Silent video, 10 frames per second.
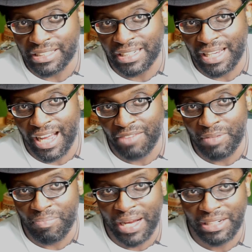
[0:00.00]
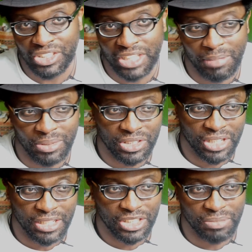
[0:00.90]
that have in-body
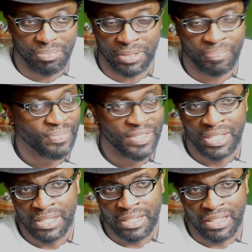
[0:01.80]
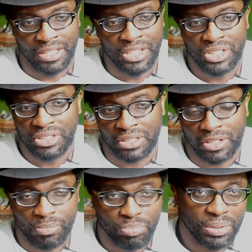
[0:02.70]
stabilization, but this is a
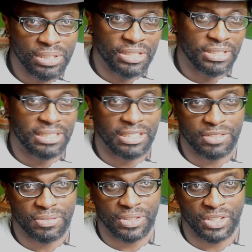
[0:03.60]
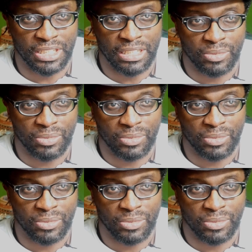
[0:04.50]
completely different league.